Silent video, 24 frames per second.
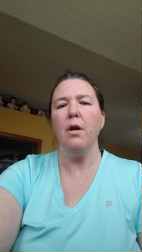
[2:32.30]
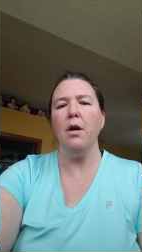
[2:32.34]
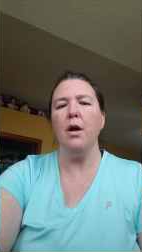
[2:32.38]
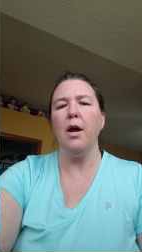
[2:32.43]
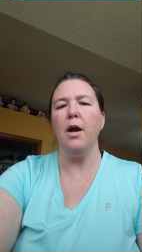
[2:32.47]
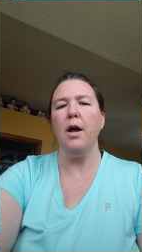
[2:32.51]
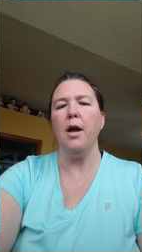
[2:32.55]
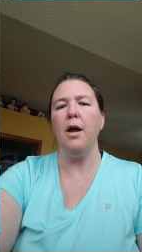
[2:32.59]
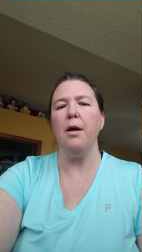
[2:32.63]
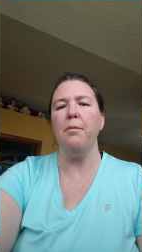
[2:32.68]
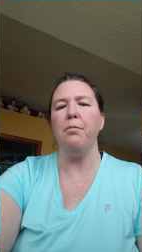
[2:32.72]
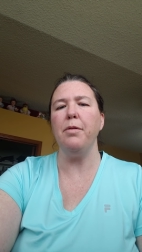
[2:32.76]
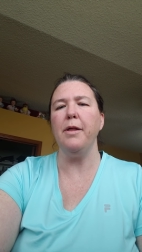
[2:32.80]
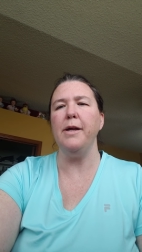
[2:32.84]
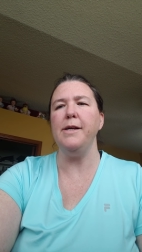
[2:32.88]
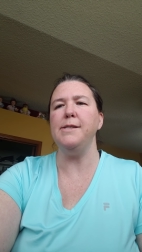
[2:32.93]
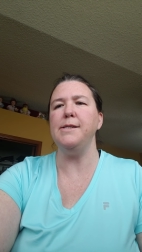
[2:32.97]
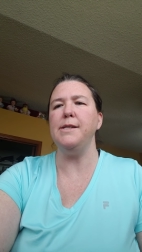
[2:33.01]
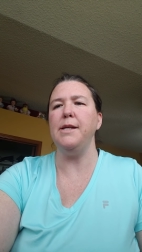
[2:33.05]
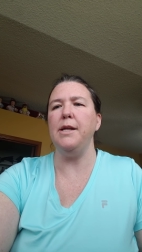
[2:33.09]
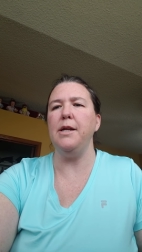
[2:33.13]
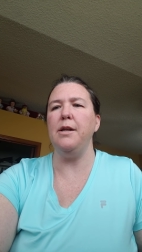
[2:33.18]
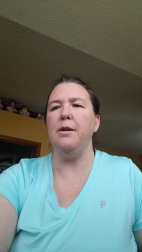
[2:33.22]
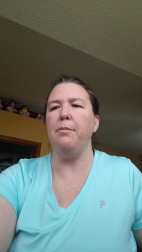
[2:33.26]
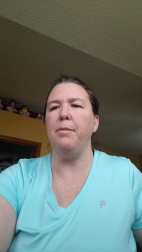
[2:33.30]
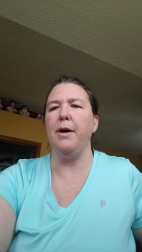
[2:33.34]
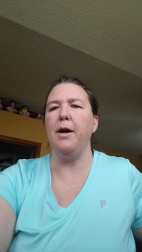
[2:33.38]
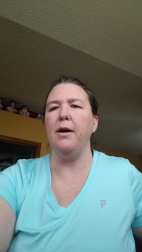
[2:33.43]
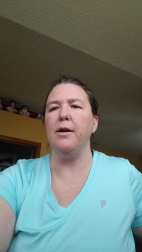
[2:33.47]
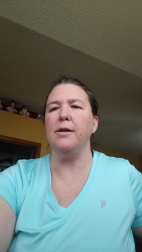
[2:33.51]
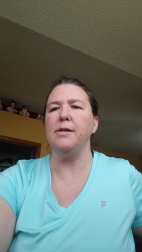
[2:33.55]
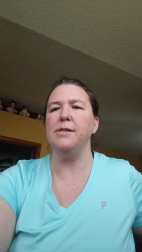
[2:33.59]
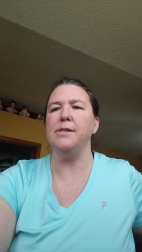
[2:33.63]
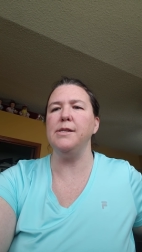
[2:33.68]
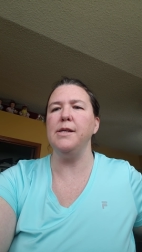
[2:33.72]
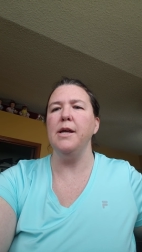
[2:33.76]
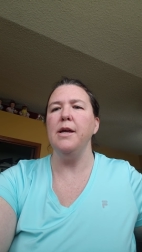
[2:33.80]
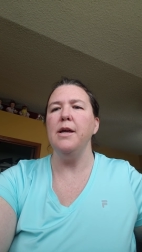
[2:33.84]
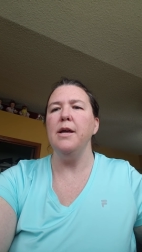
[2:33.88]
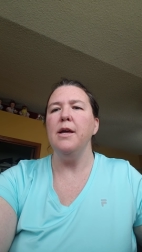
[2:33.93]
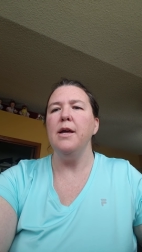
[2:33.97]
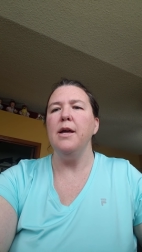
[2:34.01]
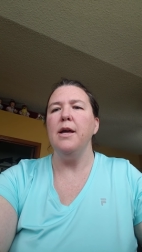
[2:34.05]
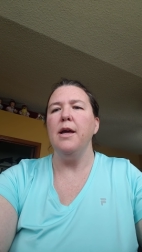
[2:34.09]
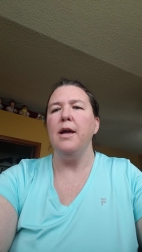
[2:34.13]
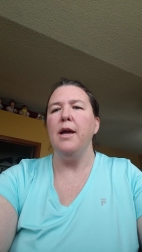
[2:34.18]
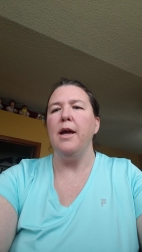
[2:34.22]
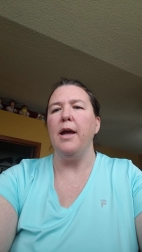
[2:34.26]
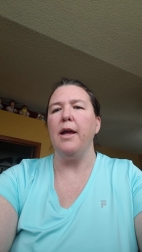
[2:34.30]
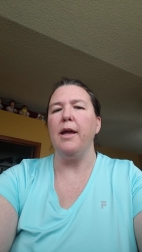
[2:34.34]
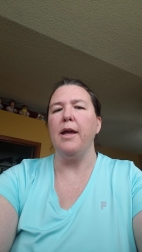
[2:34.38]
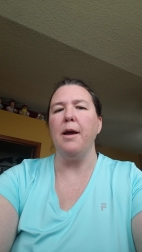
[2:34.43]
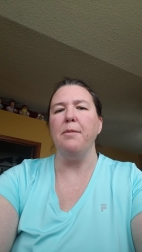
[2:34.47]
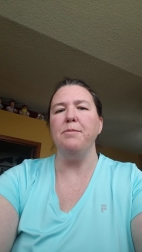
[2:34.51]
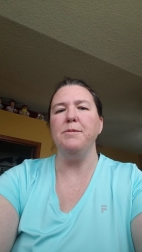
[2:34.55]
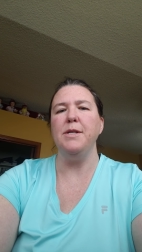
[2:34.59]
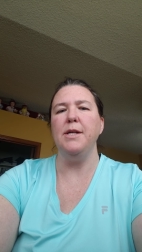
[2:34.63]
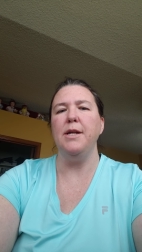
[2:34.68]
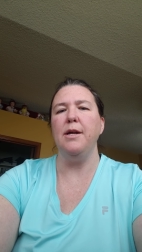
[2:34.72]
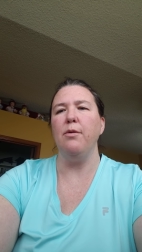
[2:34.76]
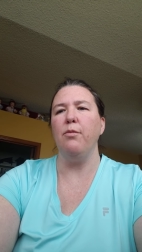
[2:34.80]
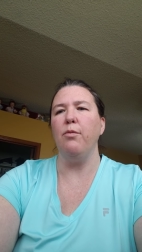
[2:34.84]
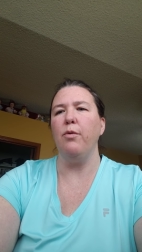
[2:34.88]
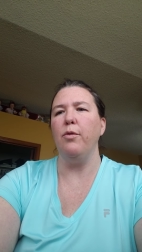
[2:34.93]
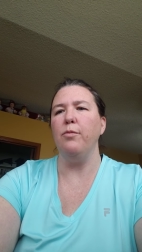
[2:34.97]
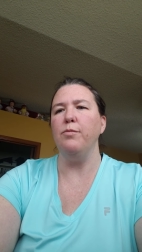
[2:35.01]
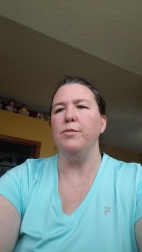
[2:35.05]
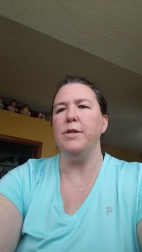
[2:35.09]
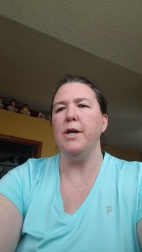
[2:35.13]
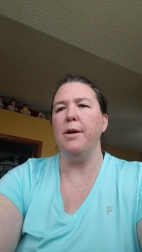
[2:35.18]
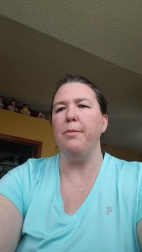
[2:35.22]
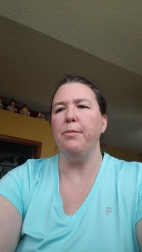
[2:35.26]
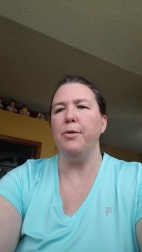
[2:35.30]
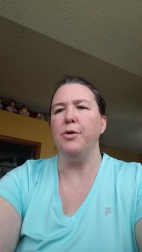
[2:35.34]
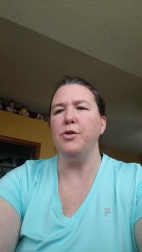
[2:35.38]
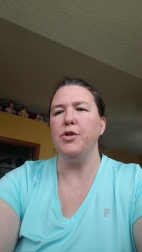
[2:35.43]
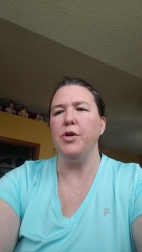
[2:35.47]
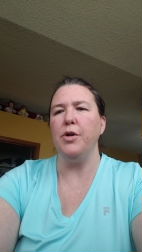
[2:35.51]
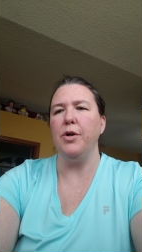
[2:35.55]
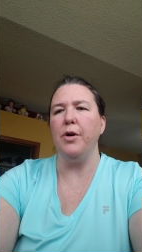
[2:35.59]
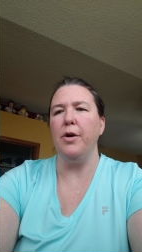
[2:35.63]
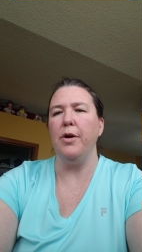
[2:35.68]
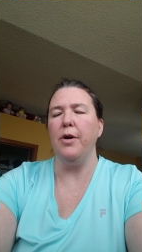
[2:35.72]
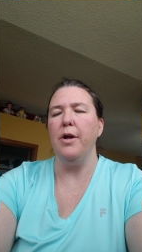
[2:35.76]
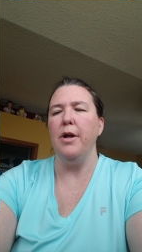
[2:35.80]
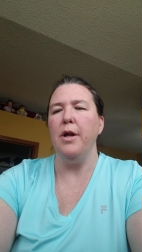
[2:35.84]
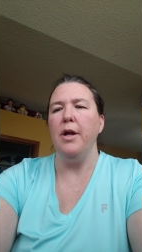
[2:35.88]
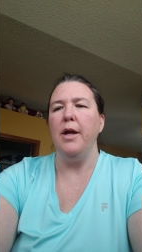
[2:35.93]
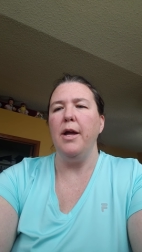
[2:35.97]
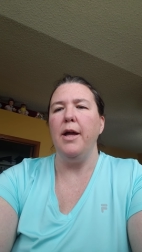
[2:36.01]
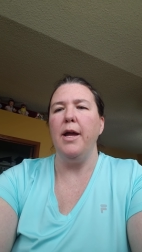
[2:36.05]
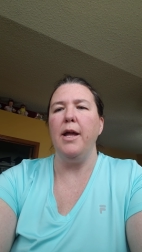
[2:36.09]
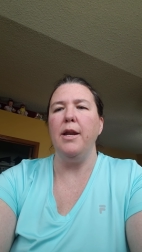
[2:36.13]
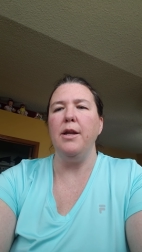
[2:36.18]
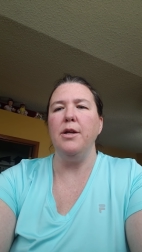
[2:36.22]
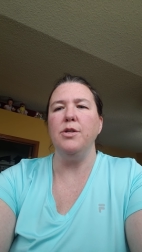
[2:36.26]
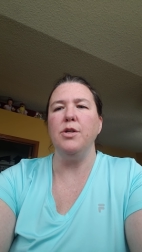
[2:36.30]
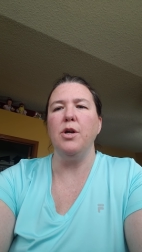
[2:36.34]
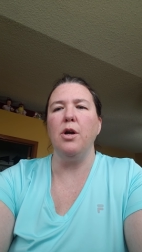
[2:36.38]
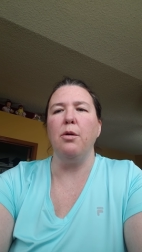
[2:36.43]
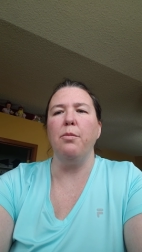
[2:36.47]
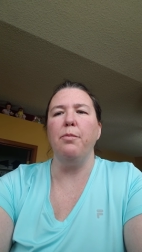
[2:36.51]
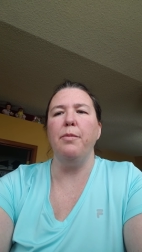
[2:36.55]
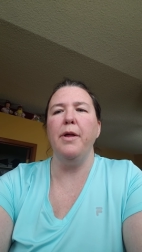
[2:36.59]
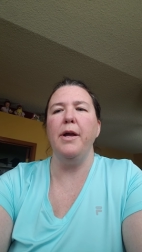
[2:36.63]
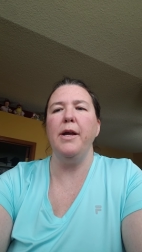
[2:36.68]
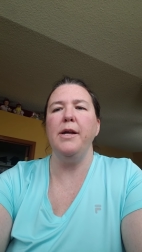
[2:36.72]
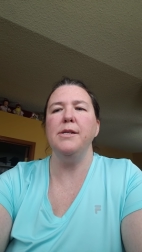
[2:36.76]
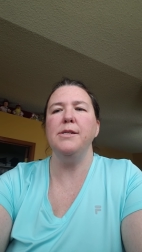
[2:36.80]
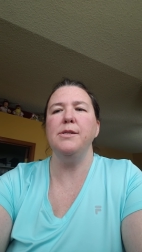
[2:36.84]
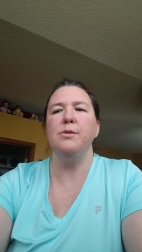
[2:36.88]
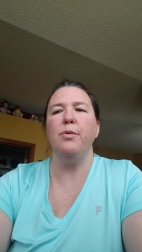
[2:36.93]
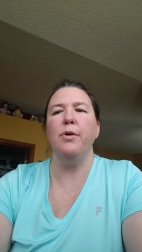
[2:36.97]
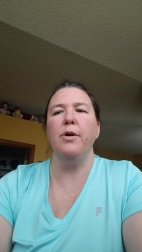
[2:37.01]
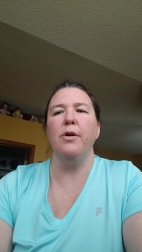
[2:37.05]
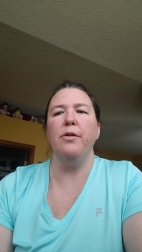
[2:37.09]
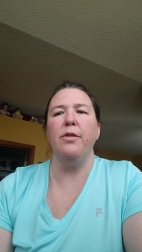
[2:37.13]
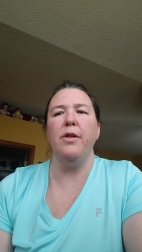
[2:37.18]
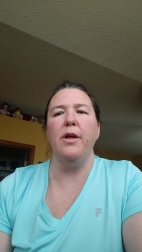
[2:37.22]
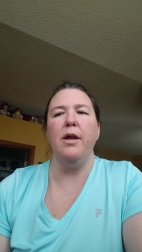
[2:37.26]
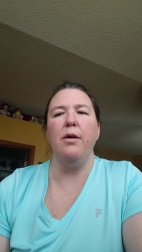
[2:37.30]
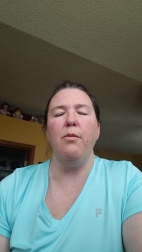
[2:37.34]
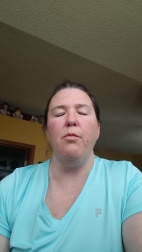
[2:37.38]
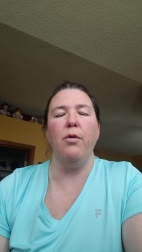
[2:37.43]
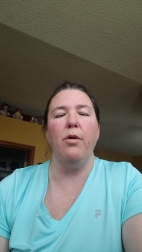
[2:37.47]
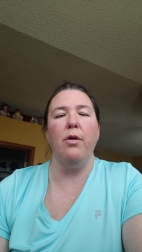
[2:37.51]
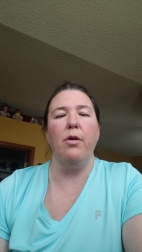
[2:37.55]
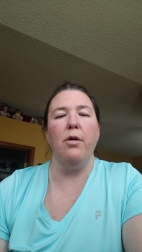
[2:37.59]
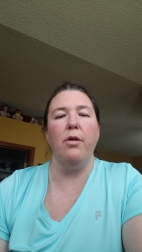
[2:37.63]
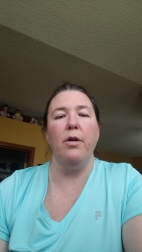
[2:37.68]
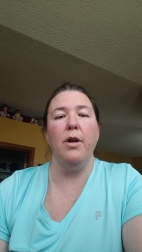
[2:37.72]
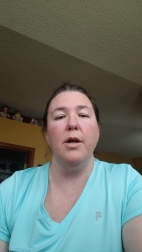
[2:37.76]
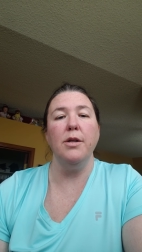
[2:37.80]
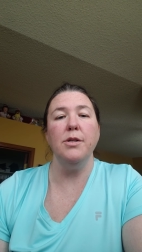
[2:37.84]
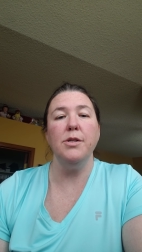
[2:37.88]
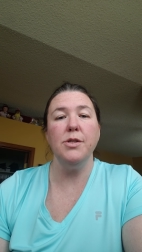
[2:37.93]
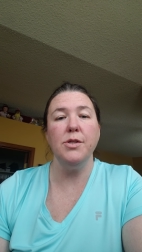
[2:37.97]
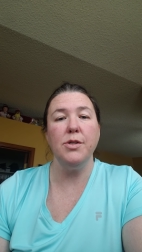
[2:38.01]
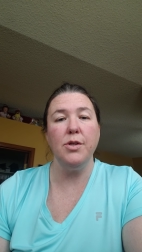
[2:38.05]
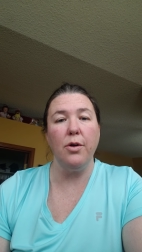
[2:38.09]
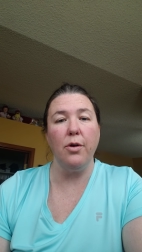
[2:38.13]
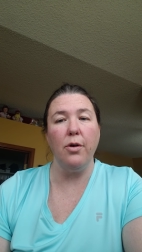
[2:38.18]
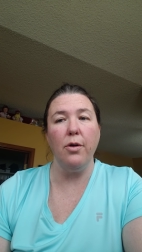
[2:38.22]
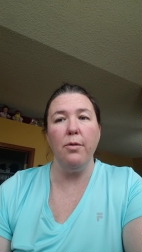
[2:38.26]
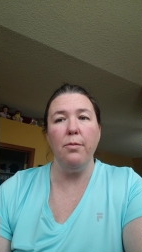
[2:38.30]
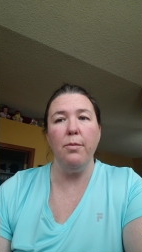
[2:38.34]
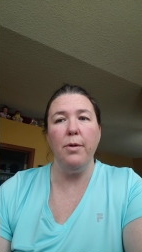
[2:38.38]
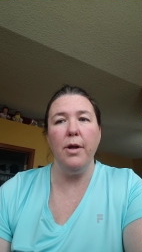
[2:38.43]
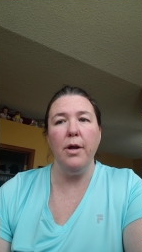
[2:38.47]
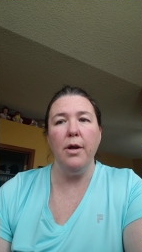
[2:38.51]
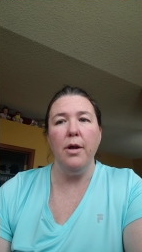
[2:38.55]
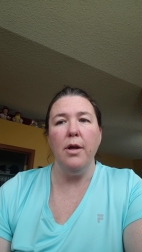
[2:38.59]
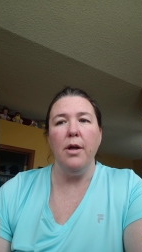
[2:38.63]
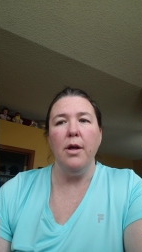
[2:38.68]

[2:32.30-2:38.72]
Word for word: I placed it in a box and kept it at room temperature in a dark place where they were not disturbed.